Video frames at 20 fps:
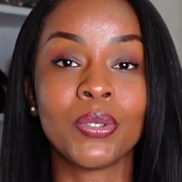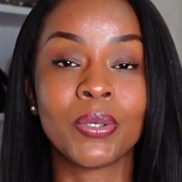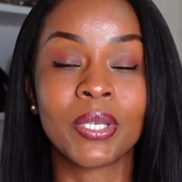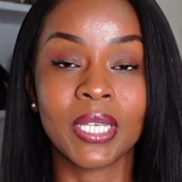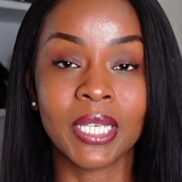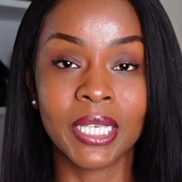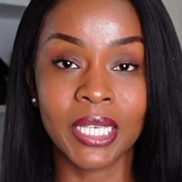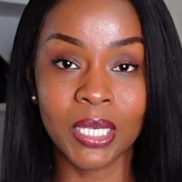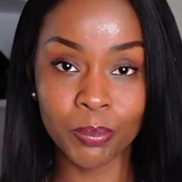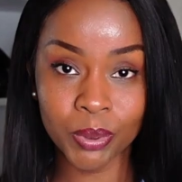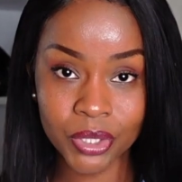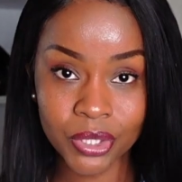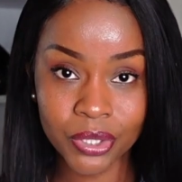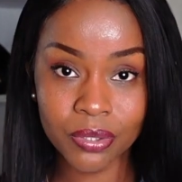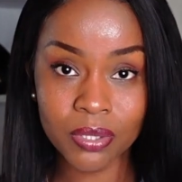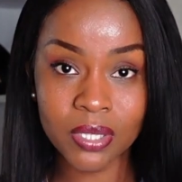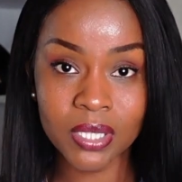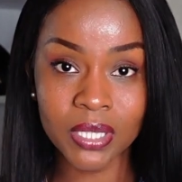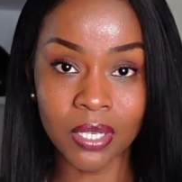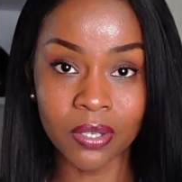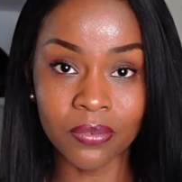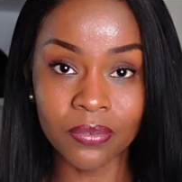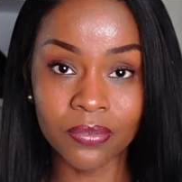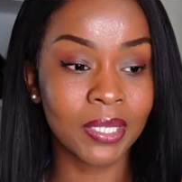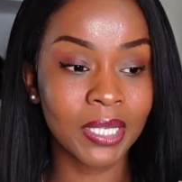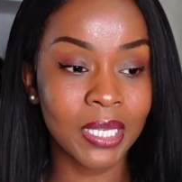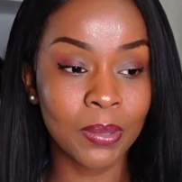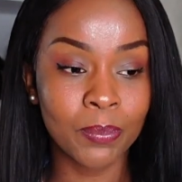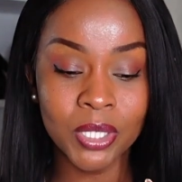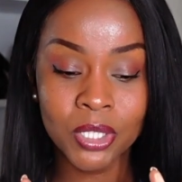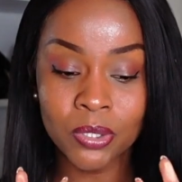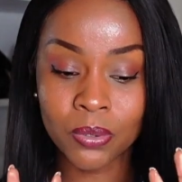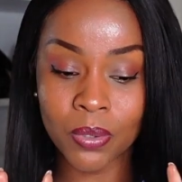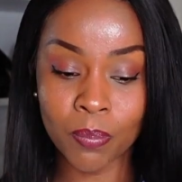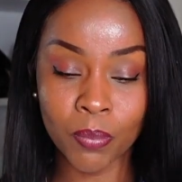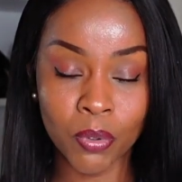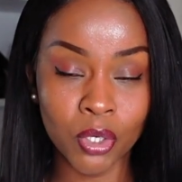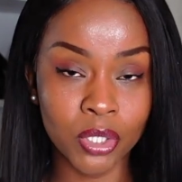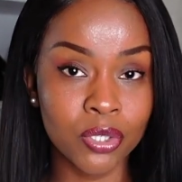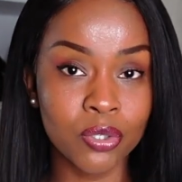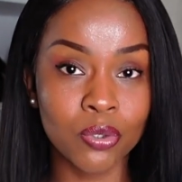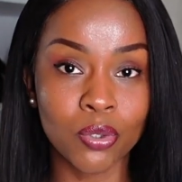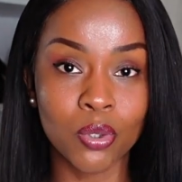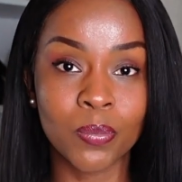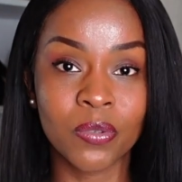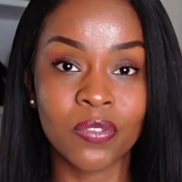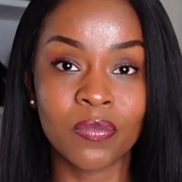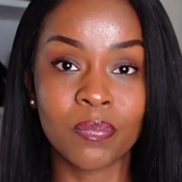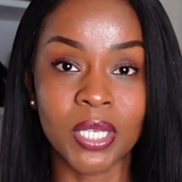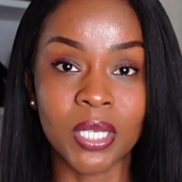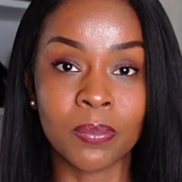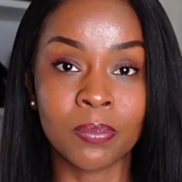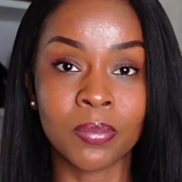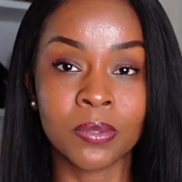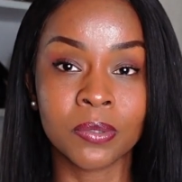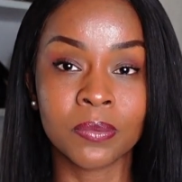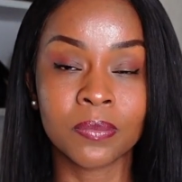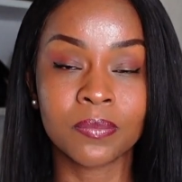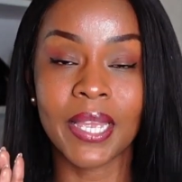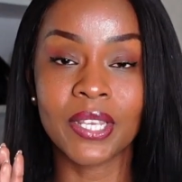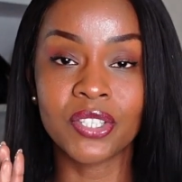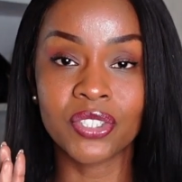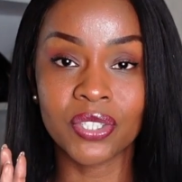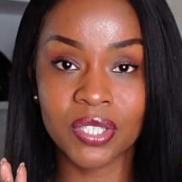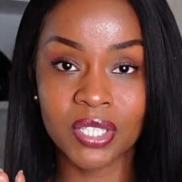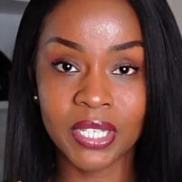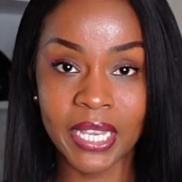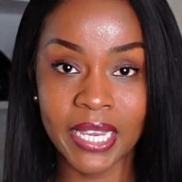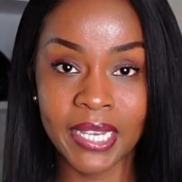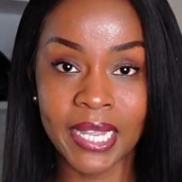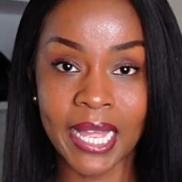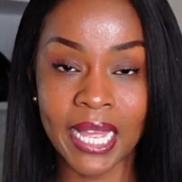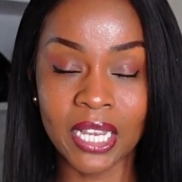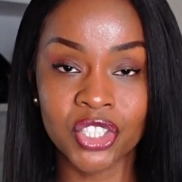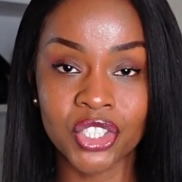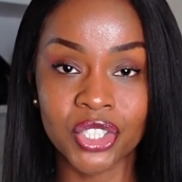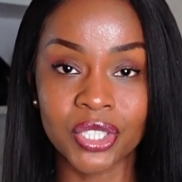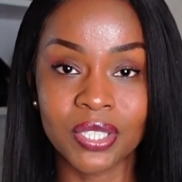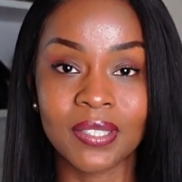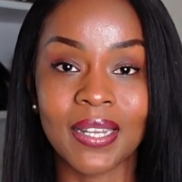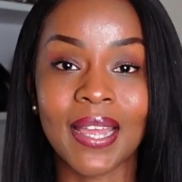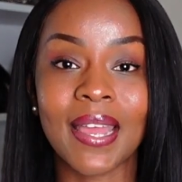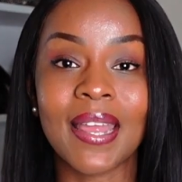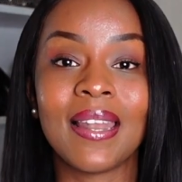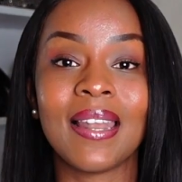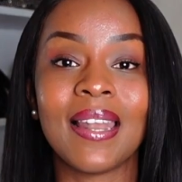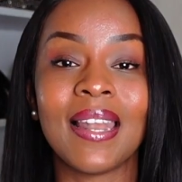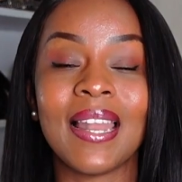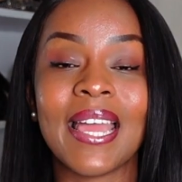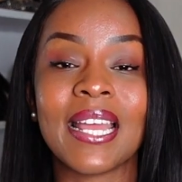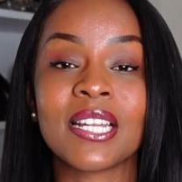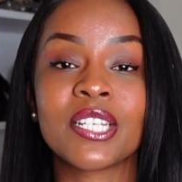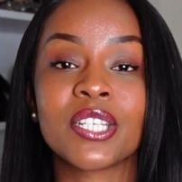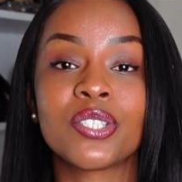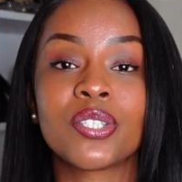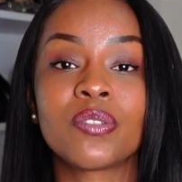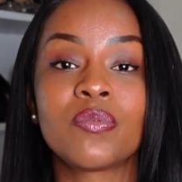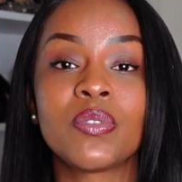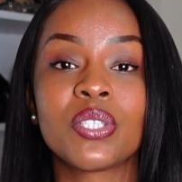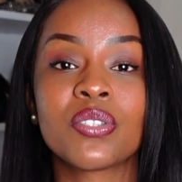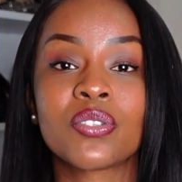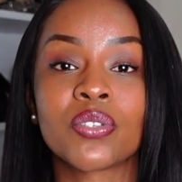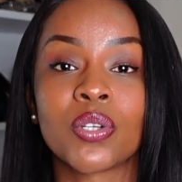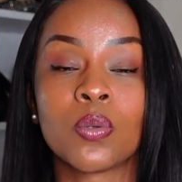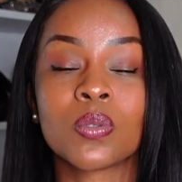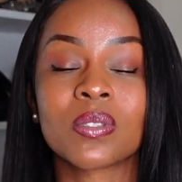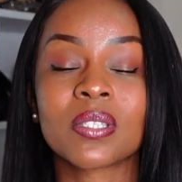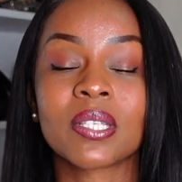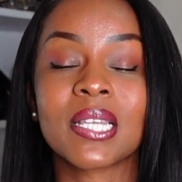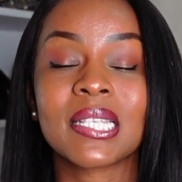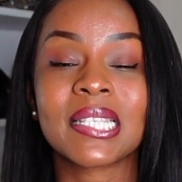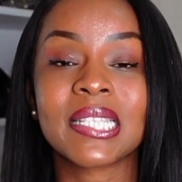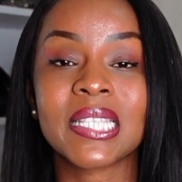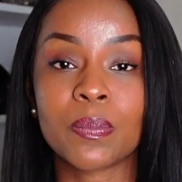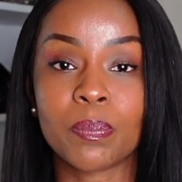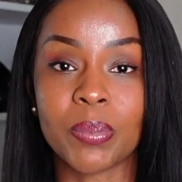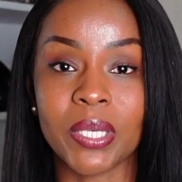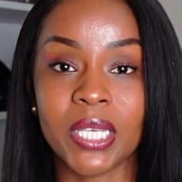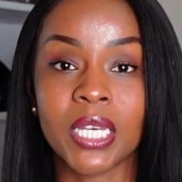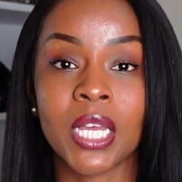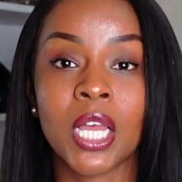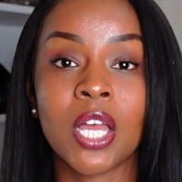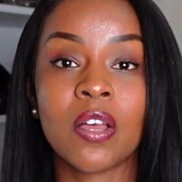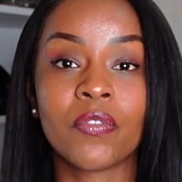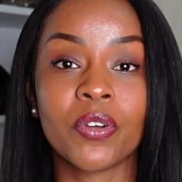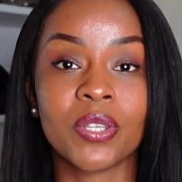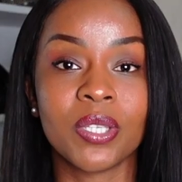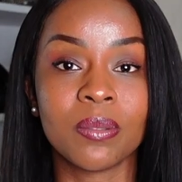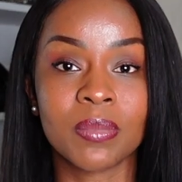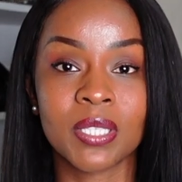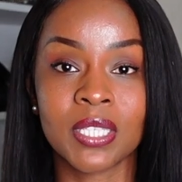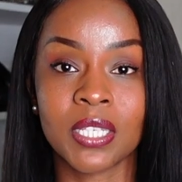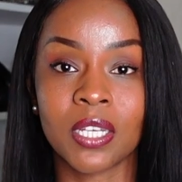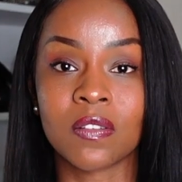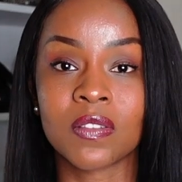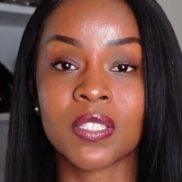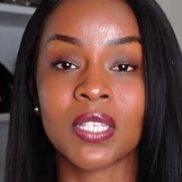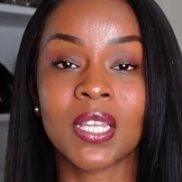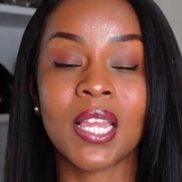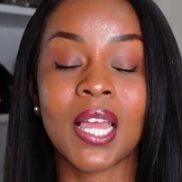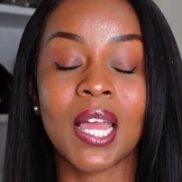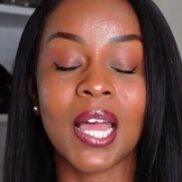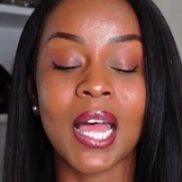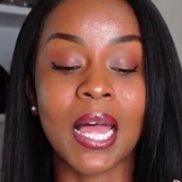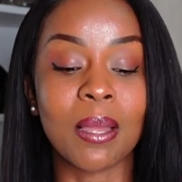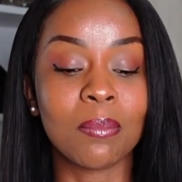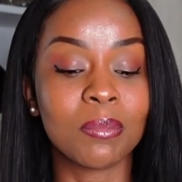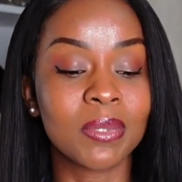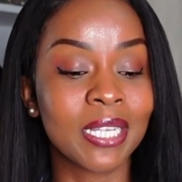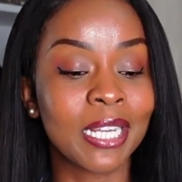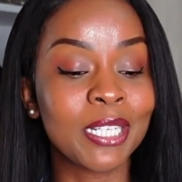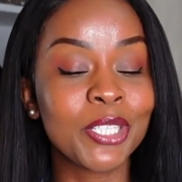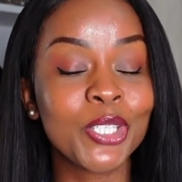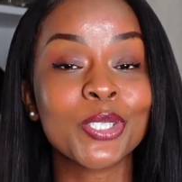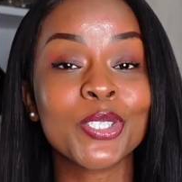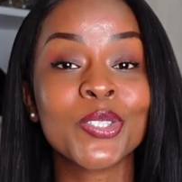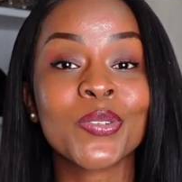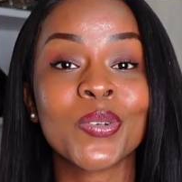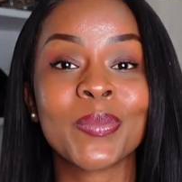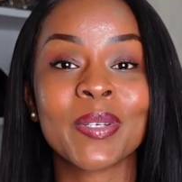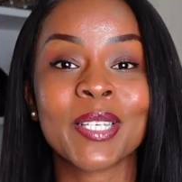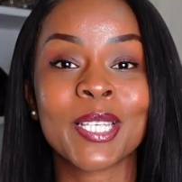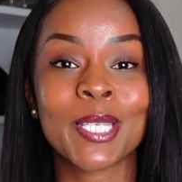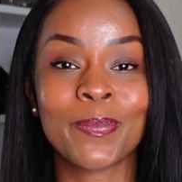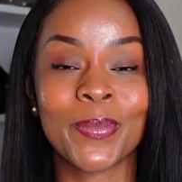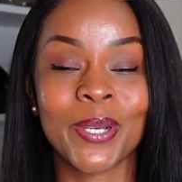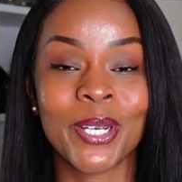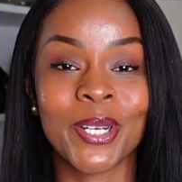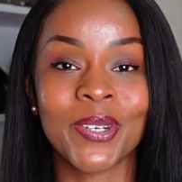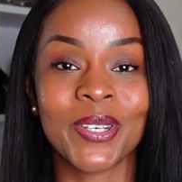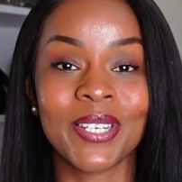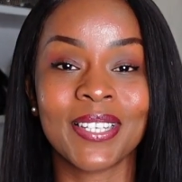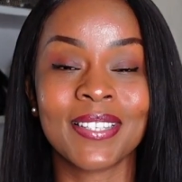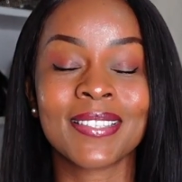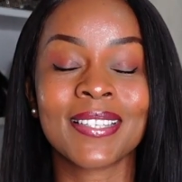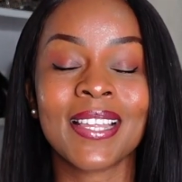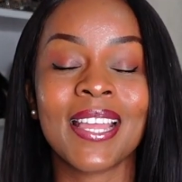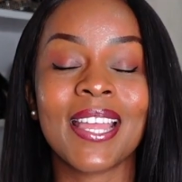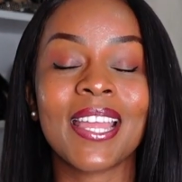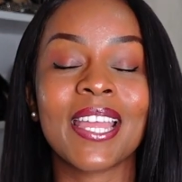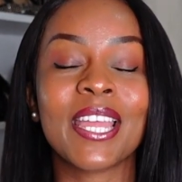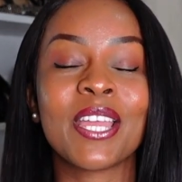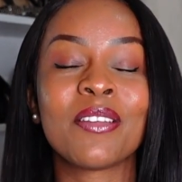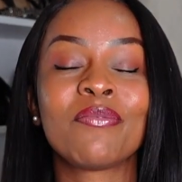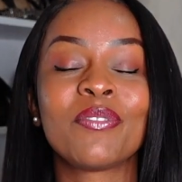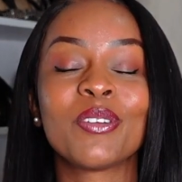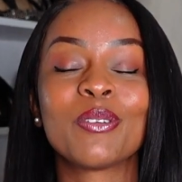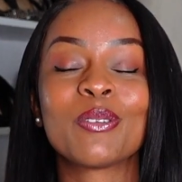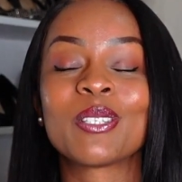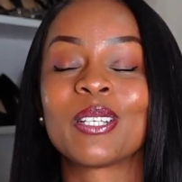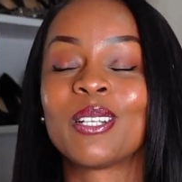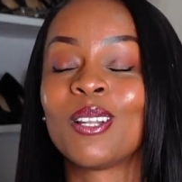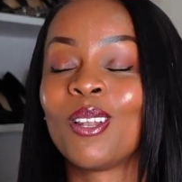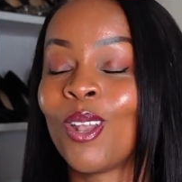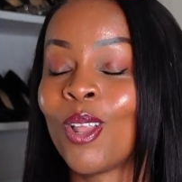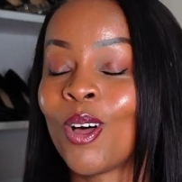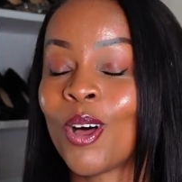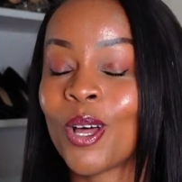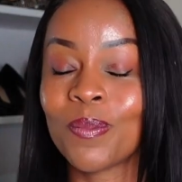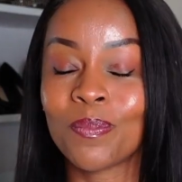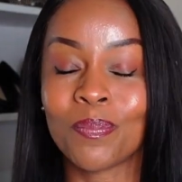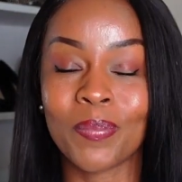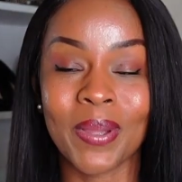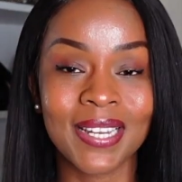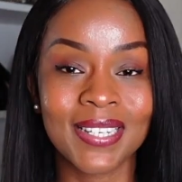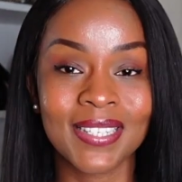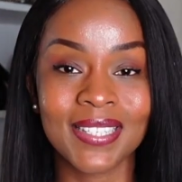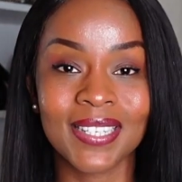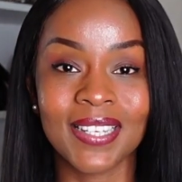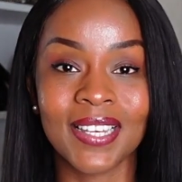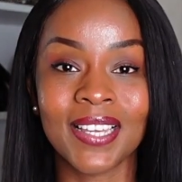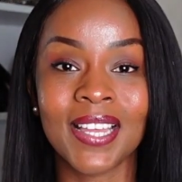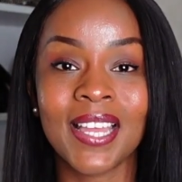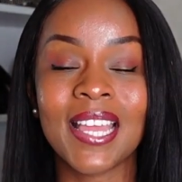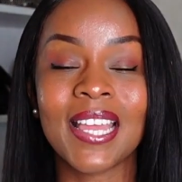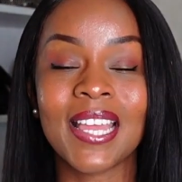You can keep it to yourself, keep it to a modest group of people, and just take action and let the results speak for themselves. I'm telling you this from experience, it feels a lot better